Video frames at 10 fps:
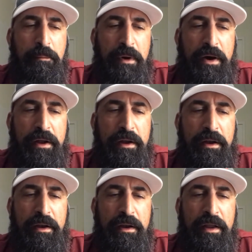But
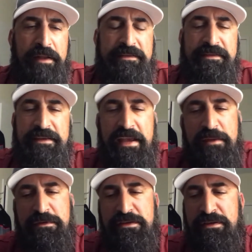it
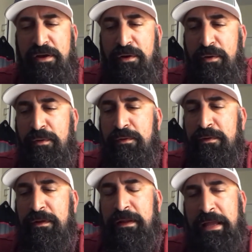seems as though
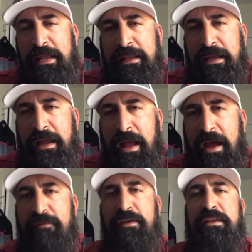lately
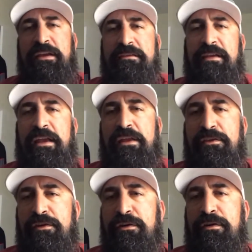everything is
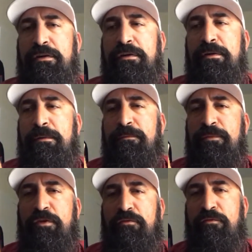either
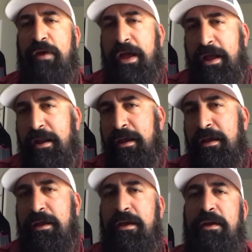red
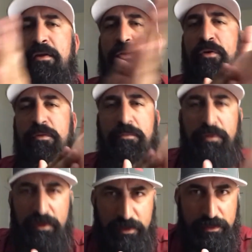or
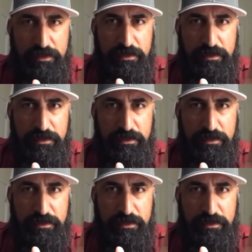blue,